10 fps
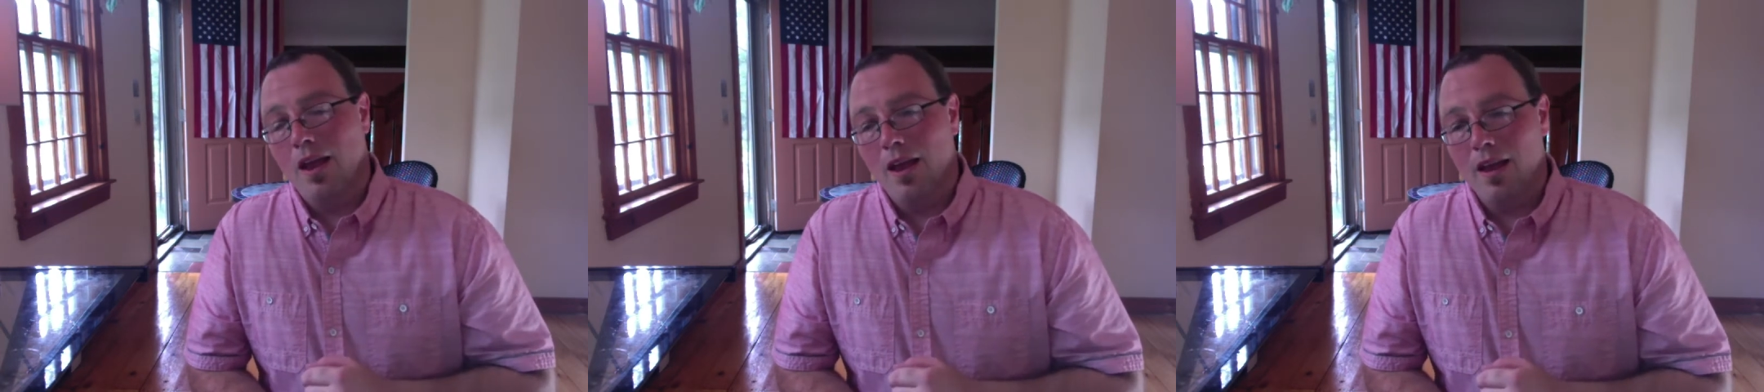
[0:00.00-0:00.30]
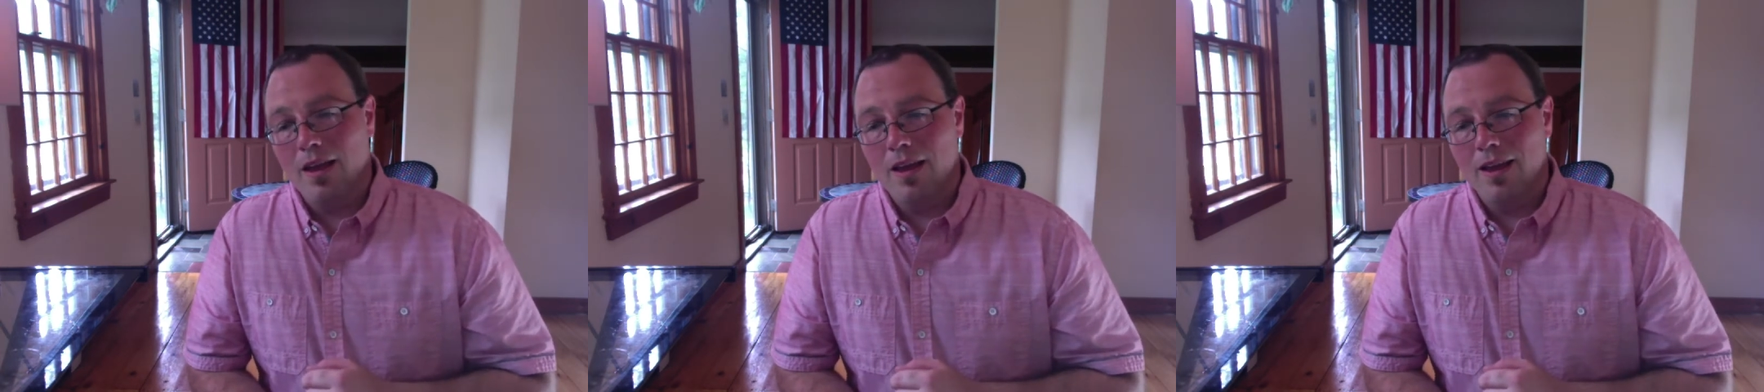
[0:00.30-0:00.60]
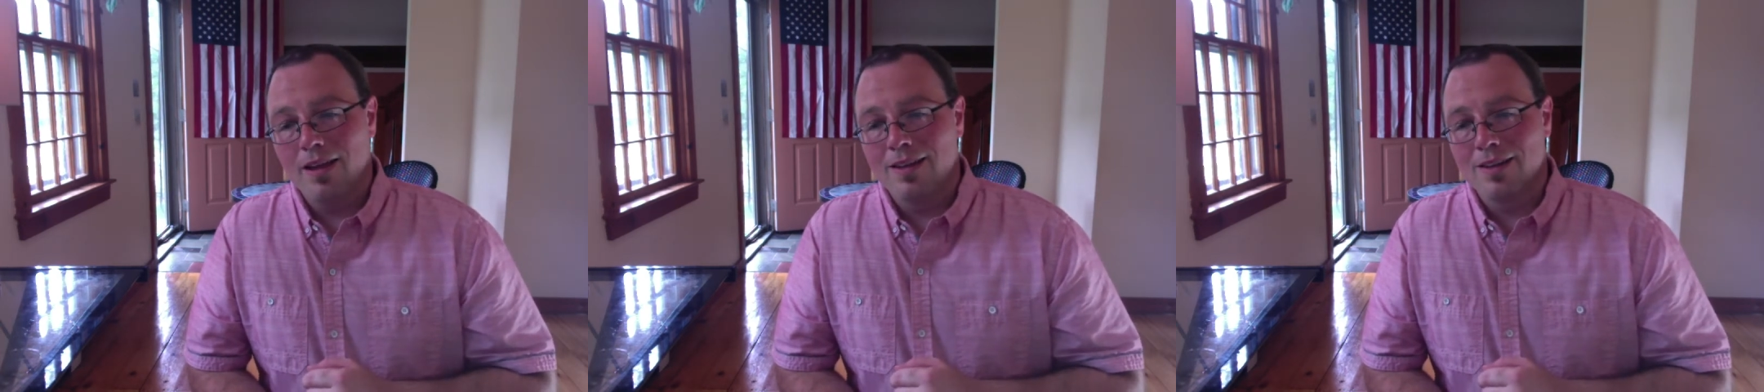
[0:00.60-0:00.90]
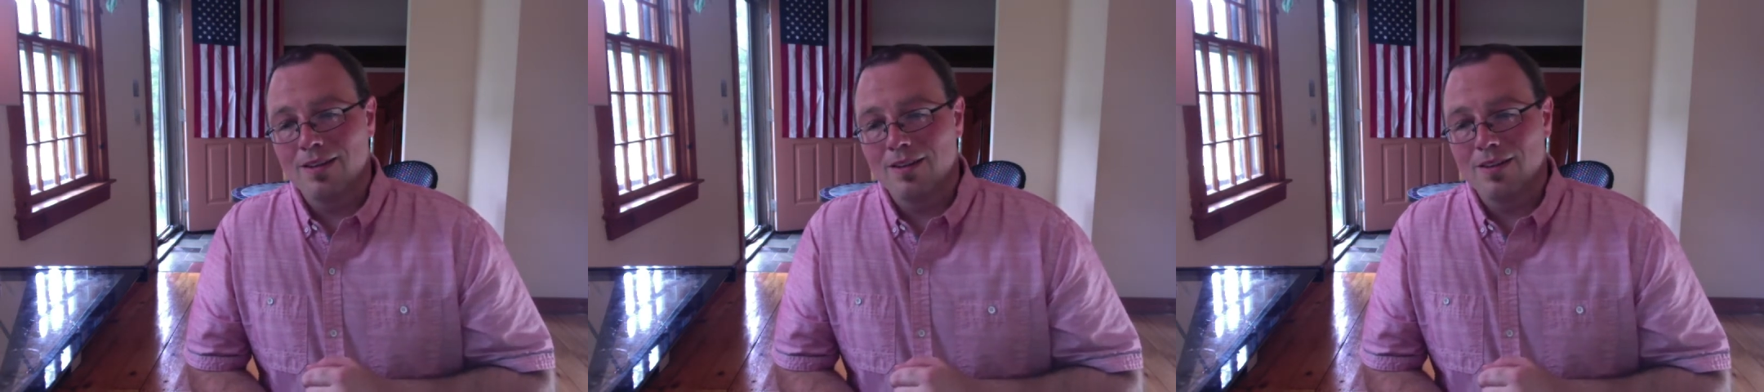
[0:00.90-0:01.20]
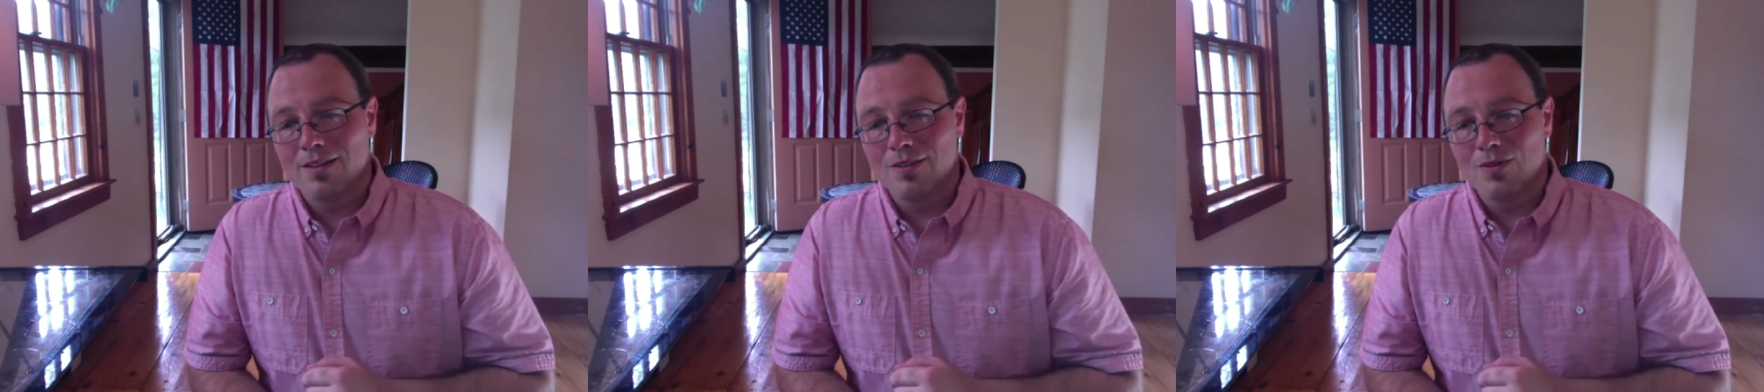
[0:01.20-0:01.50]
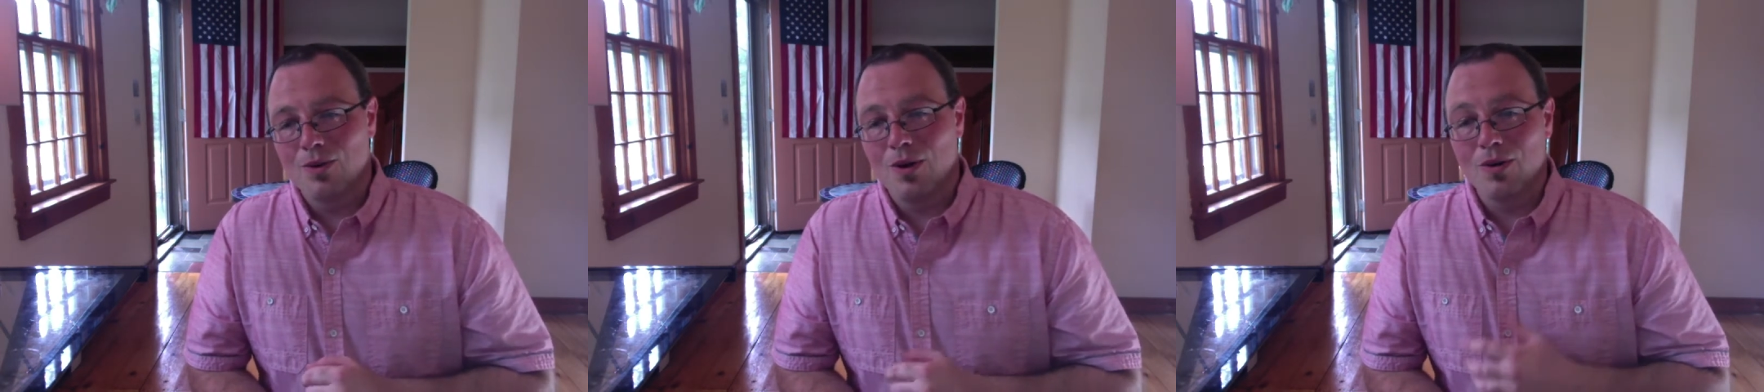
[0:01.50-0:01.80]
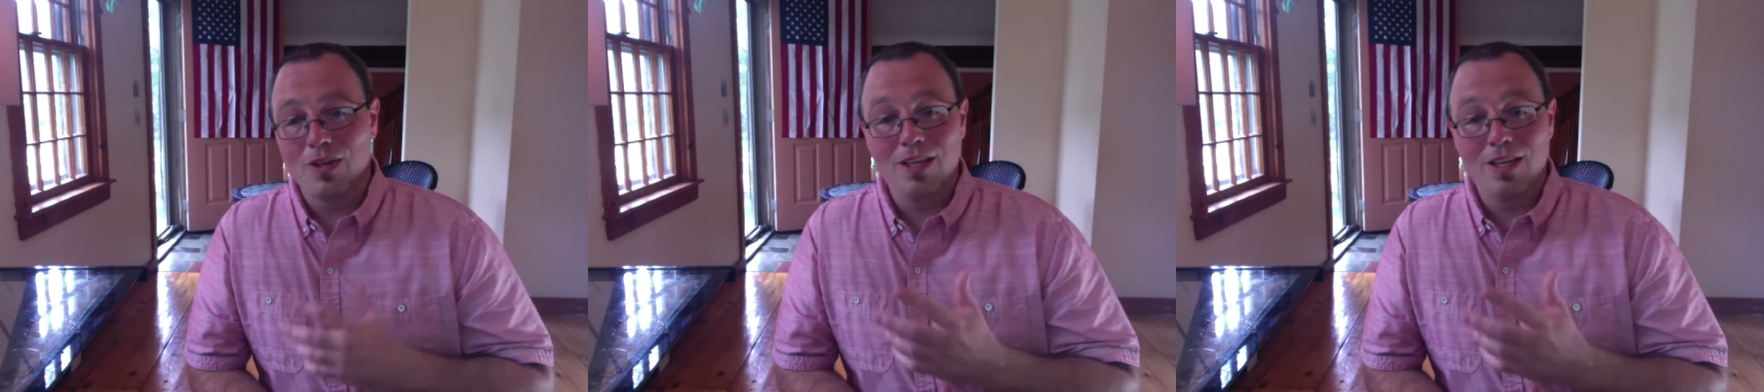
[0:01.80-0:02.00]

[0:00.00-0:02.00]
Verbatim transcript: And, well,